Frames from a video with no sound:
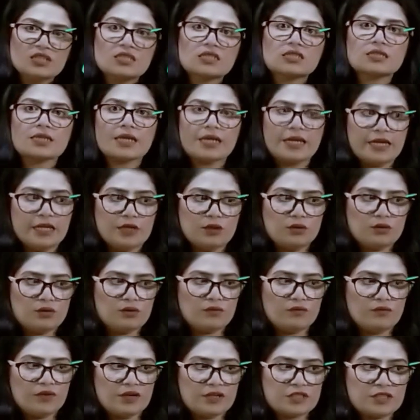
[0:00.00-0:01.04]
take,
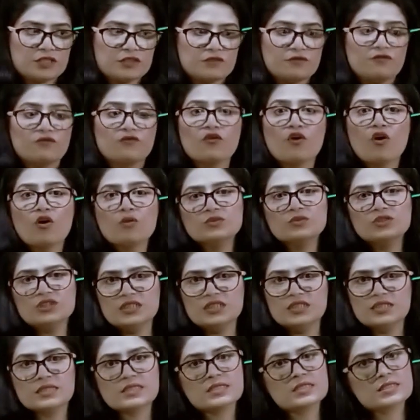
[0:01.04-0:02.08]
what form
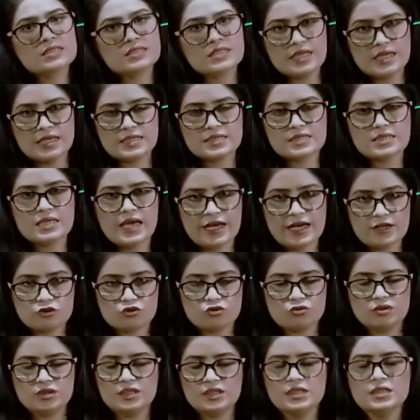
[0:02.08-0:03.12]
genes takes
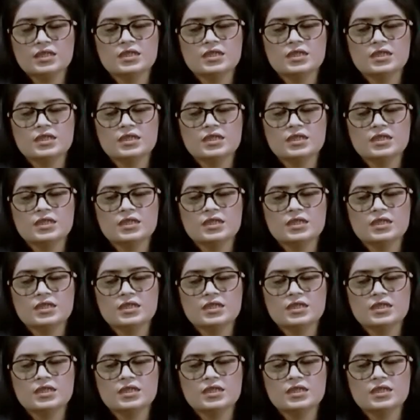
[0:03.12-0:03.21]
actually.